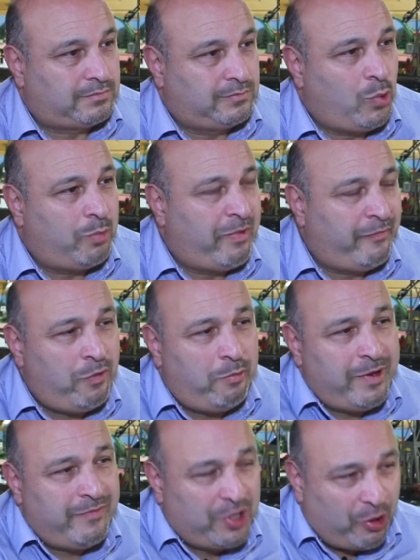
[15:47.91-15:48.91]
Well, before
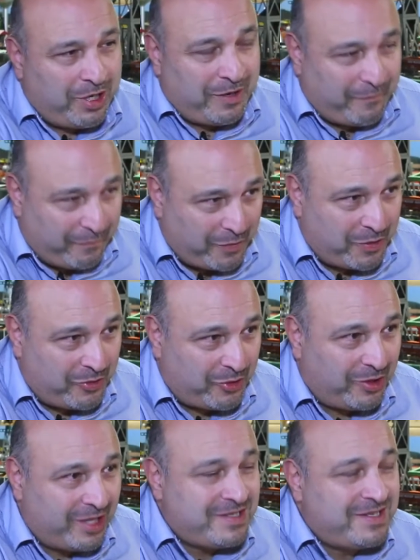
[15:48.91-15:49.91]
we even go any
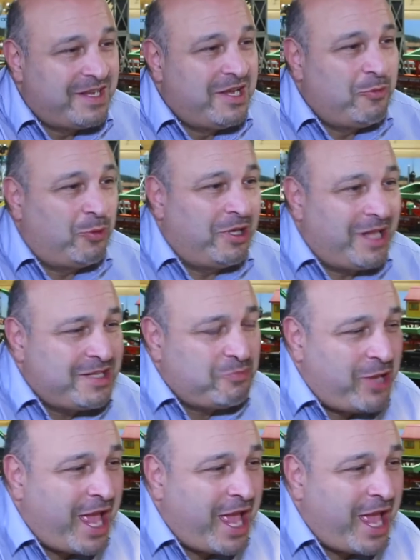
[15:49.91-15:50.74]
further, we